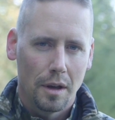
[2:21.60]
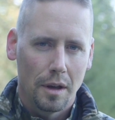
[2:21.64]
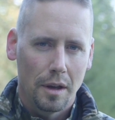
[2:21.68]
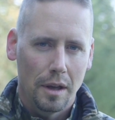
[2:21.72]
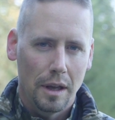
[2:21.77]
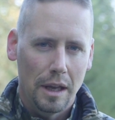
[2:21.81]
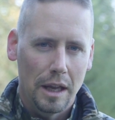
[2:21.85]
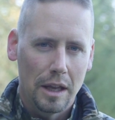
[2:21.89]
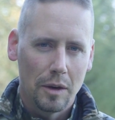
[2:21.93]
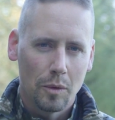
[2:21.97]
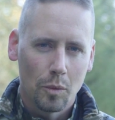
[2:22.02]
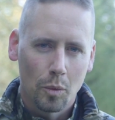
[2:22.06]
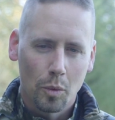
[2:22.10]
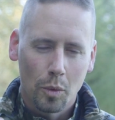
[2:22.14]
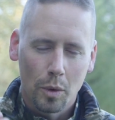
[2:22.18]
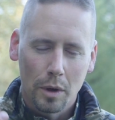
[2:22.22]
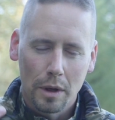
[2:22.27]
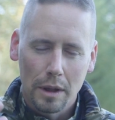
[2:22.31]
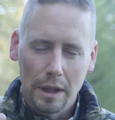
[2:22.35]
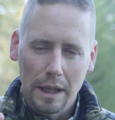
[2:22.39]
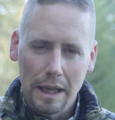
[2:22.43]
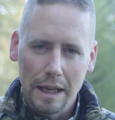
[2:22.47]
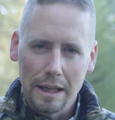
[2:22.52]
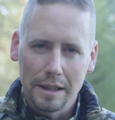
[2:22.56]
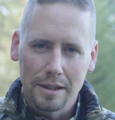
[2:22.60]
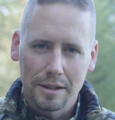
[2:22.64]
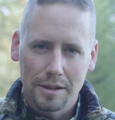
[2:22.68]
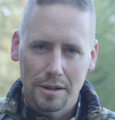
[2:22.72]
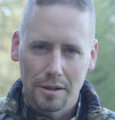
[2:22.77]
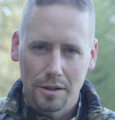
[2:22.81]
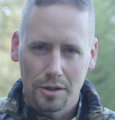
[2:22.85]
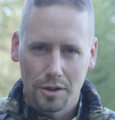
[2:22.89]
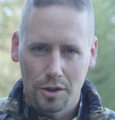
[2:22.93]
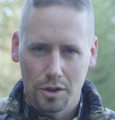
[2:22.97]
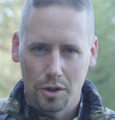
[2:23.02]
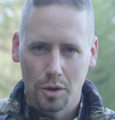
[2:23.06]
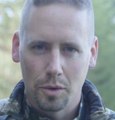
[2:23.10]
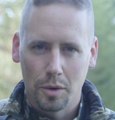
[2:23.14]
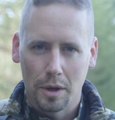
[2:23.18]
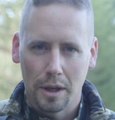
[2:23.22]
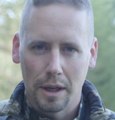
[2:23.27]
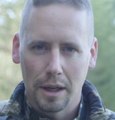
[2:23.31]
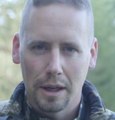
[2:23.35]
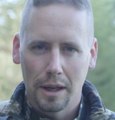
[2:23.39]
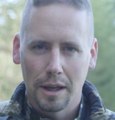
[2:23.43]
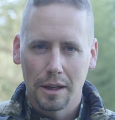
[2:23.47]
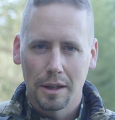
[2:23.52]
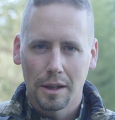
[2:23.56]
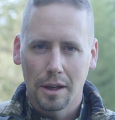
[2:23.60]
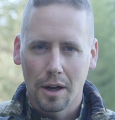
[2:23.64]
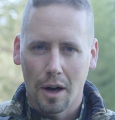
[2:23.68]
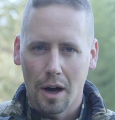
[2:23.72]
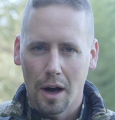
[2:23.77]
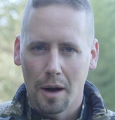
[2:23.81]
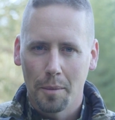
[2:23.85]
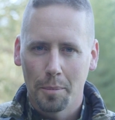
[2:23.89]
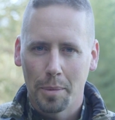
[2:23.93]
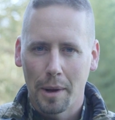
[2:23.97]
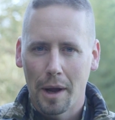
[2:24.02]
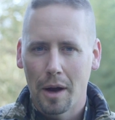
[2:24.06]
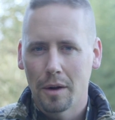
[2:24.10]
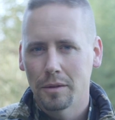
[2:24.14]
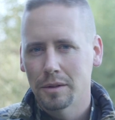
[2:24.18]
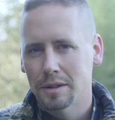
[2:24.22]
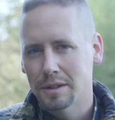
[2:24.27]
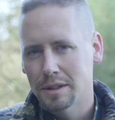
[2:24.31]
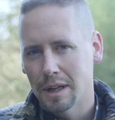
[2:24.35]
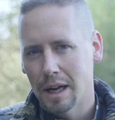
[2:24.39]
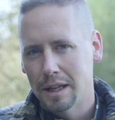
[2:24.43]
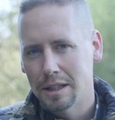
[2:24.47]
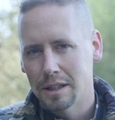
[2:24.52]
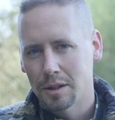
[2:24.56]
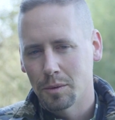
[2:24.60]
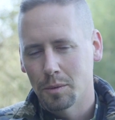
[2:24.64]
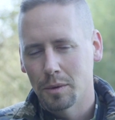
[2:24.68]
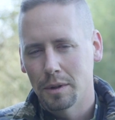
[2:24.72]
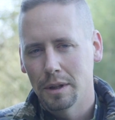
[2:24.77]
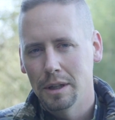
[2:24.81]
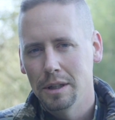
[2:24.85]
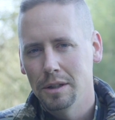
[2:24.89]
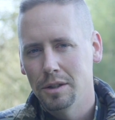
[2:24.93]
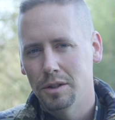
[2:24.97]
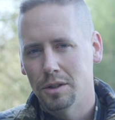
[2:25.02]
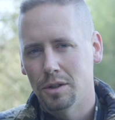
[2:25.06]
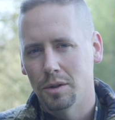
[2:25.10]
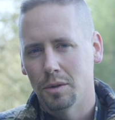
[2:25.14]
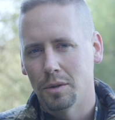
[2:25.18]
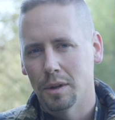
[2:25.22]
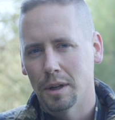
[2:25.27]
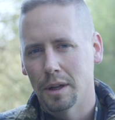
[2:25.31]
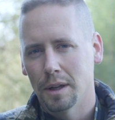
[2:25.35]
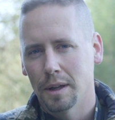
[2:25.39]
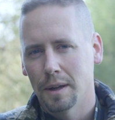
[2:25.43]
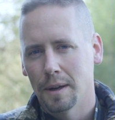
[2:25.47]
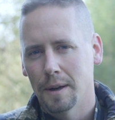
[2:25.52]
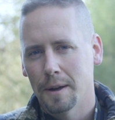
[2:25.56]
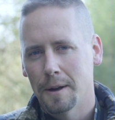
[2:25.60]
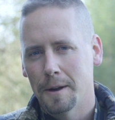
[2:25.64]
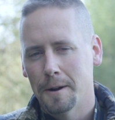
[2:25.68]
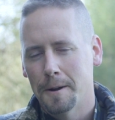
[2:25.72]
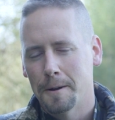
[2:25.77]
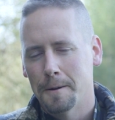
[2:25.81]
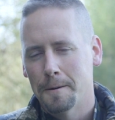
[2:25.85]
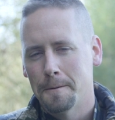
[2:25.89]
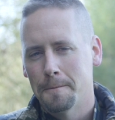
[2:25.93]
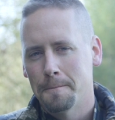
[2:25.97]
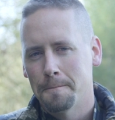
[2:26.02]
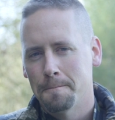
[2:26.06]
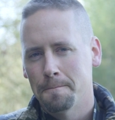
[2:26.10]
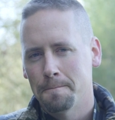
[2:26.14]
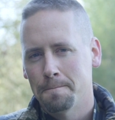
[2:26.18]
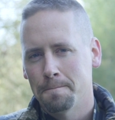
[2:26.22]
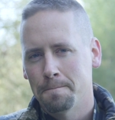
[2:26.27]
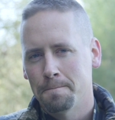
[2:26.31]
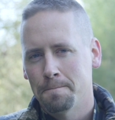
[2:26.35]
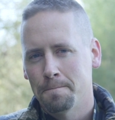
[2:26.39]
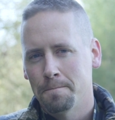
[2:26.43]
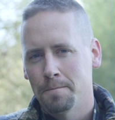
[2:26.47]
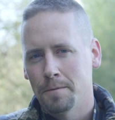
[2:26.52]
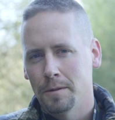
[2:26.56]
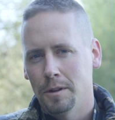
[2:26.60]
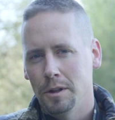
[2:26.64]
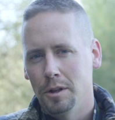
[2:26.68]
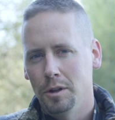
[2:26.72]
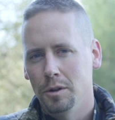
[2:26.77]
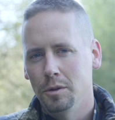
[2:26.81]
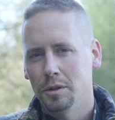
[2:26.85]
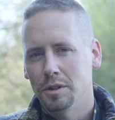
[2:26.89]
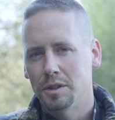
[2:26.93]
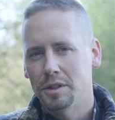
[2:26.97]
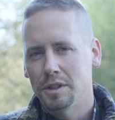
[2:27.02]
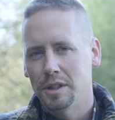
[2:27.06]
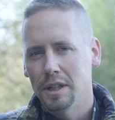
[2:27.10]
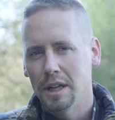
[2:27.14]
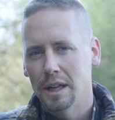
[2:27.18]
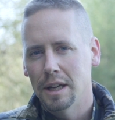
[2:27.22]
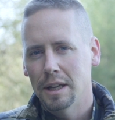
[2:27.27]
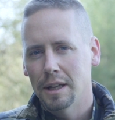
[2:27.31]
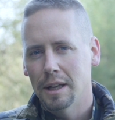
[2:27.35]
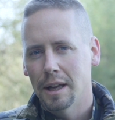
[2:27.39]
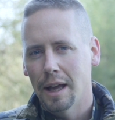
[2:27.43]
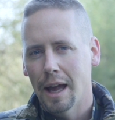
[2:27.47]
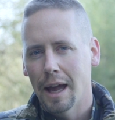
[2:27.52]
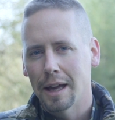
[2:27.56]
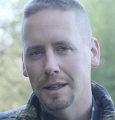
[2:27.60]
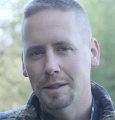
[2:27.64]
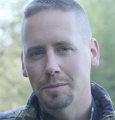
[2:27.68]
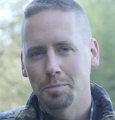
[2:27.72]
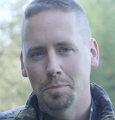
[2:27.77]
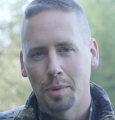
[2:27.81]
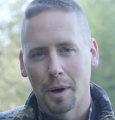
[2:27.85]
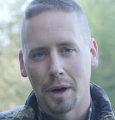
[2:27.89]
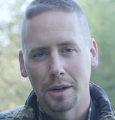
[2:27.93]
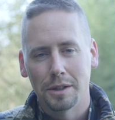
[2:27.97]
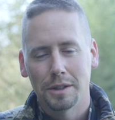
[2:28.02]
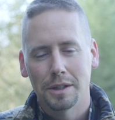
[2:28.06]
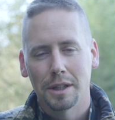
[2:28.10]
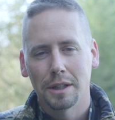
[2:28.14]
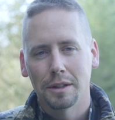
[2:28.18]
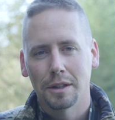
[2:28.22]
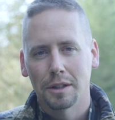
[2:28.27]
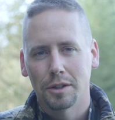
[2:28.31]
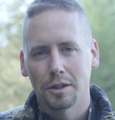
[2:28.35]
In release shooting, in compound sights and release shooting, you see it as punching the